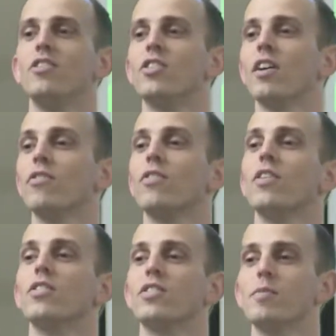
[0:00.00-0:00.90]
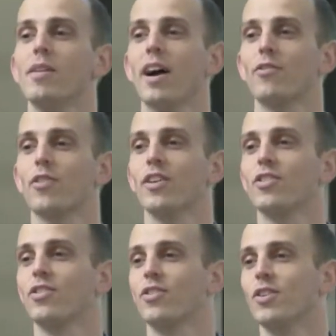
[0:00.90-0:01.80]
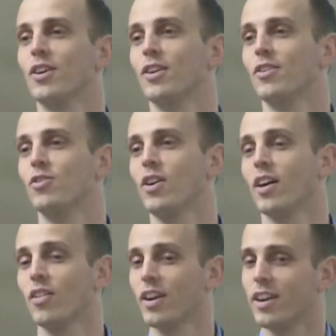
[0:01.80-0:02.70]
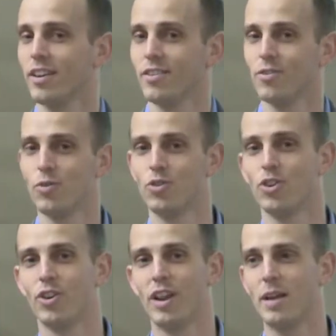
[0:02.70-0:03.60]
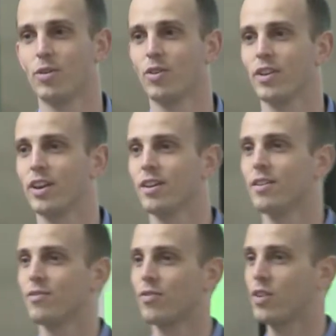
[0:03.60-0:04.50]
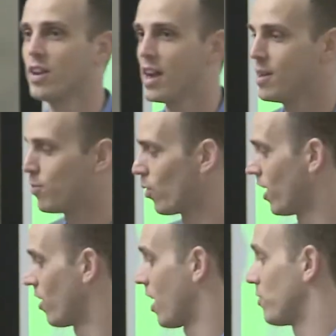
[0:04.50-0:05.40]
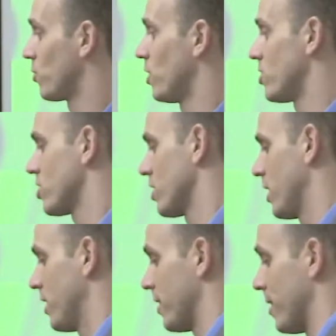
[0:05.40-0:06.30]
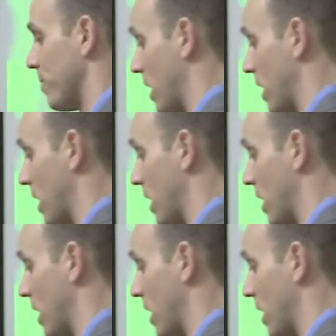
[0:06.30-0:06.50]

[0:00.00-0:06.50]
Jeff, see me after this. You got lucky. We drew your name. You're going to get a free 8-port AeroHive switch. Um,